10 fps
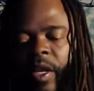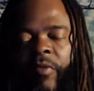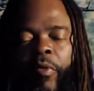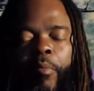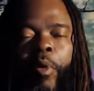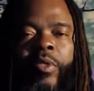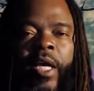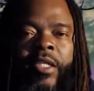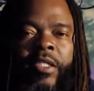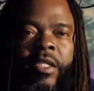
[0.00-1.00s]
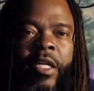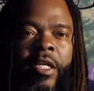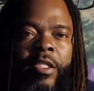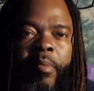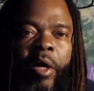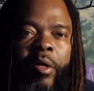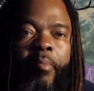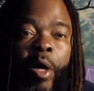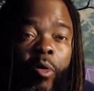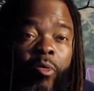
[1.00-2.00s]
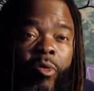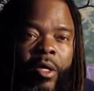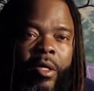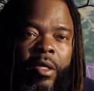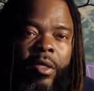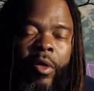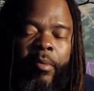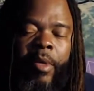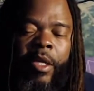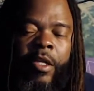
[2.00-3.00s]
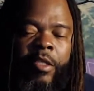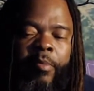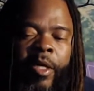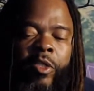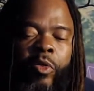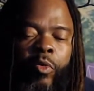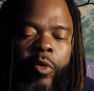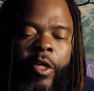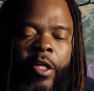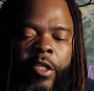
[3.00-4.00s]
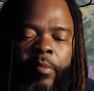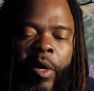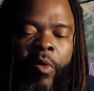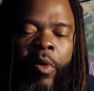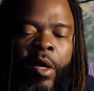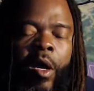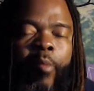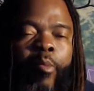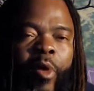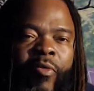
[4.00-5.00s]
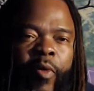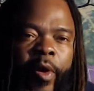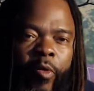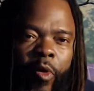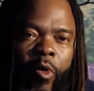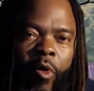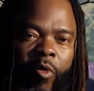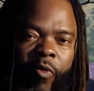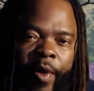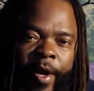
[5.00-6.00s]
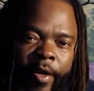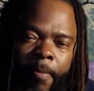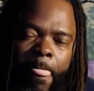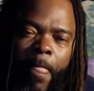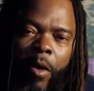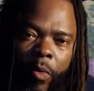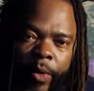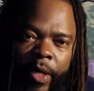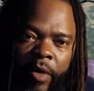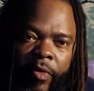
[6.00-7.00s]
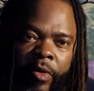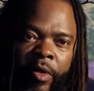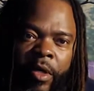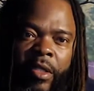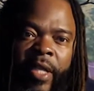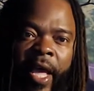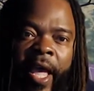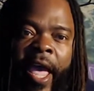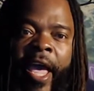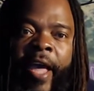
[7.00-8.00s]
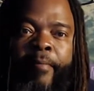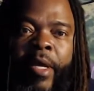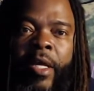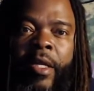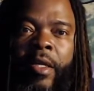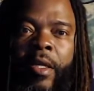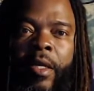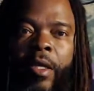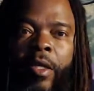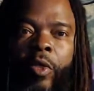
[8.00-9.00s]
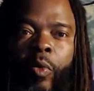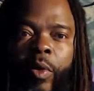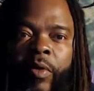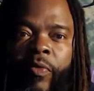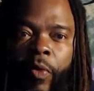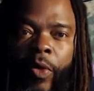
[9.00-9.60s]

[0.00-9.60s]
for most cases, it is about a bow. You know what I mean? It is about a suitor. It is about a boyfriend or a girlfriend or whatever that had been doing for